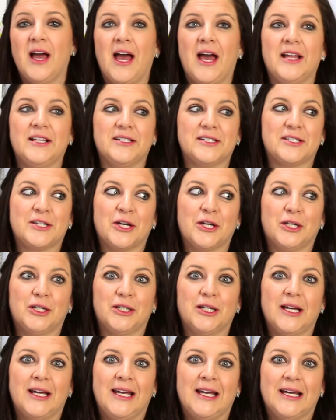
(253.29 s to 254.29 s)
and
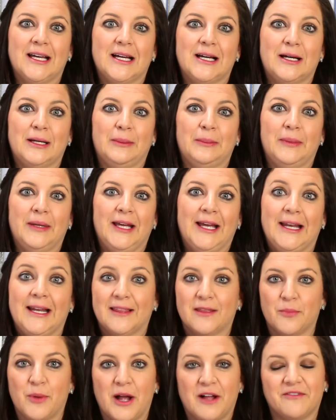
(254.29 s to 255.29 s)
still am
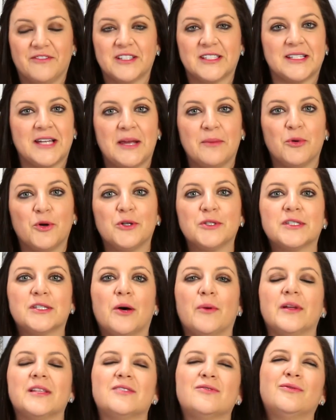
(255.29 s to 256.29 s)
hitting the breakfast table.
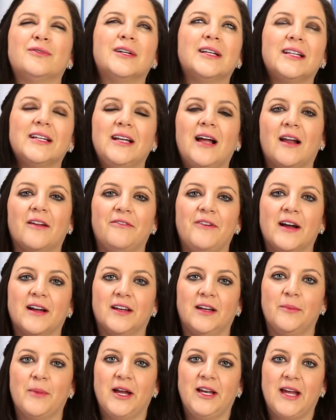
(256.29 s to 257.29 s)
So it's really not
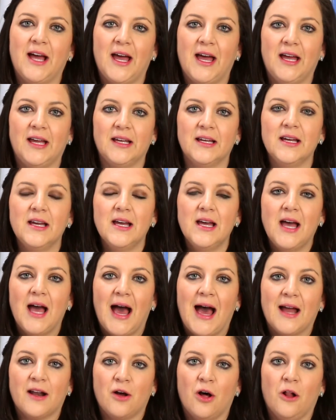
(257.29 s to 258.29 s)
affecting my day
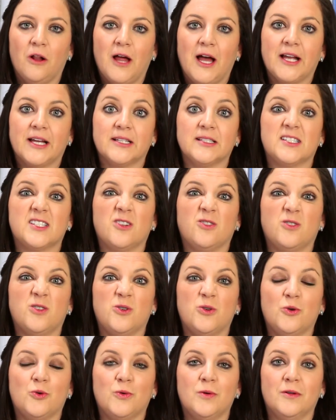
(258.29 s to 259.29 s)
at all. I can still
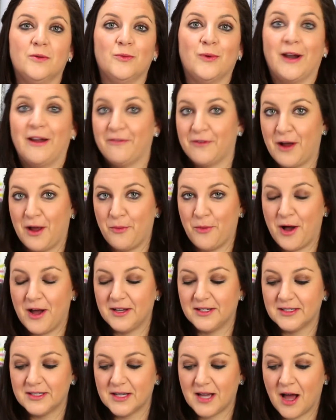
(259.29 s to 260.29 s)
do whatever I
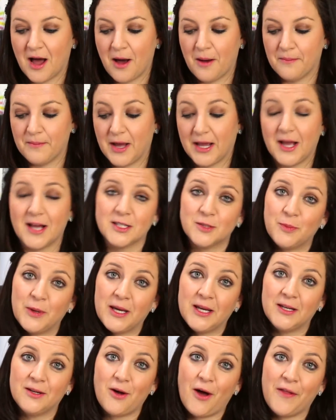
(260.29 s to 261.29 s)
want. My
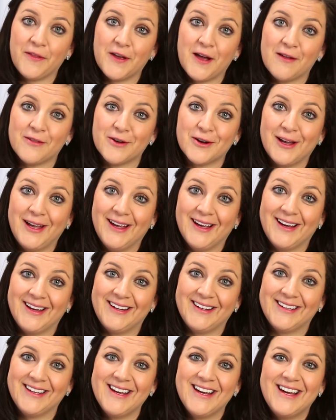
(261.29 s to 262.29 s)
husband, on the other
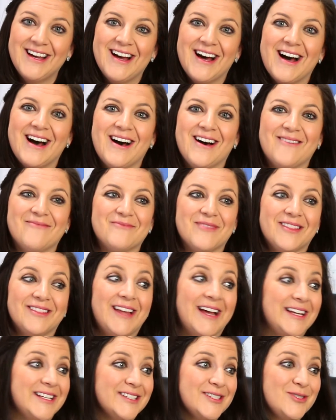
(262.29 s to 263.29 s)
hand,
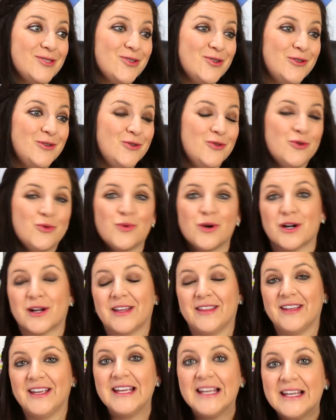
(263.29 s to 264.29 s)
likes to
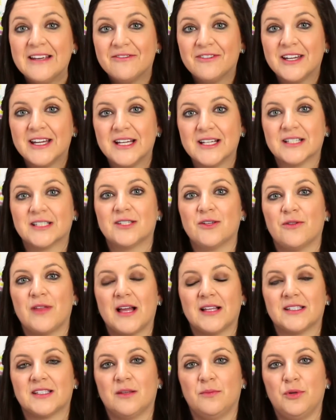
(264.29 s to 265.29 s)
work in the evening, so
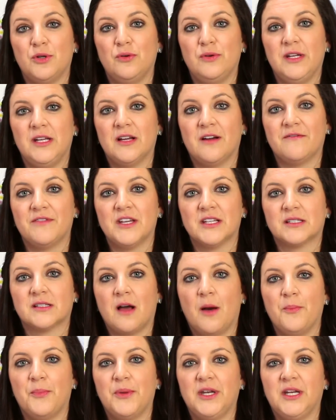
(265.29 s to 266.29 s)
that's the beauty of this
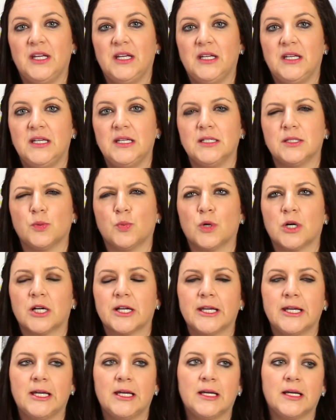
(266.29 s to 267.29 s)
company. He's
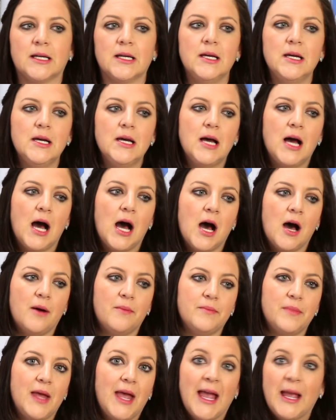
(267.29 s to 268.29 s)
working
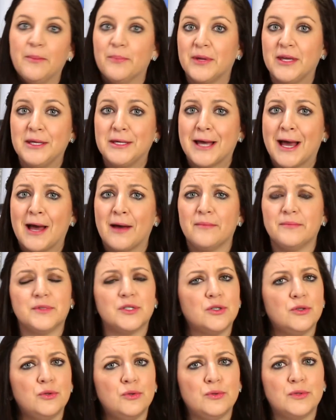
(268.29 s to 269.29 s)
8 p.m.
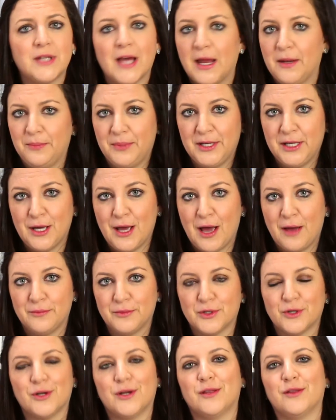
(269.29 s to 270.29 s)
to 10
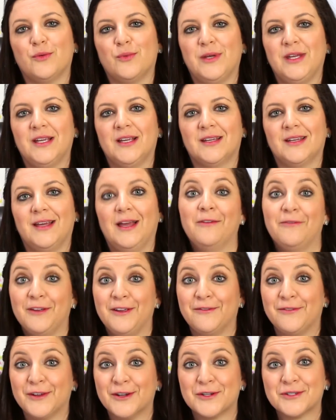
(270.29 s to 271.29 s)
p.m. during the week if
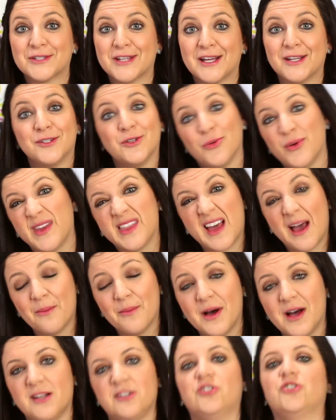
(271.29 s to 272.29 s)
he feels like doing
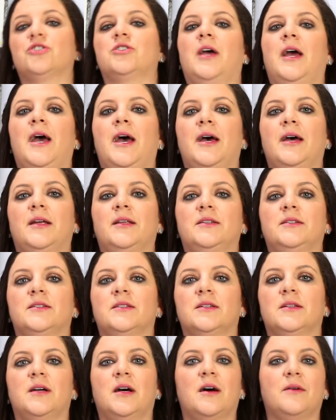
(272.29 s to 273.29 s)
that much,
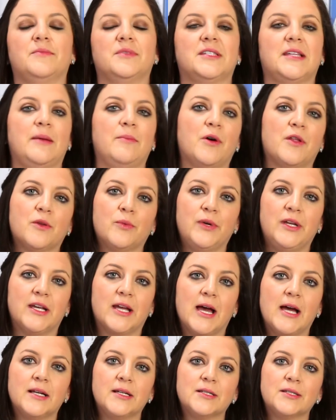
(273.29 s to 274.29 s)
and same on the
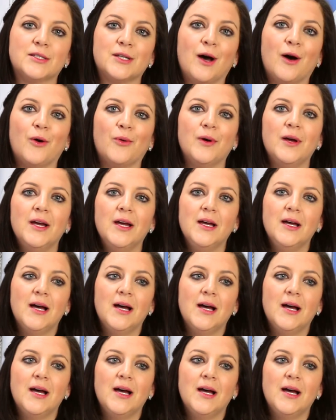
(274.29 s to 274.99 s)
weekend. So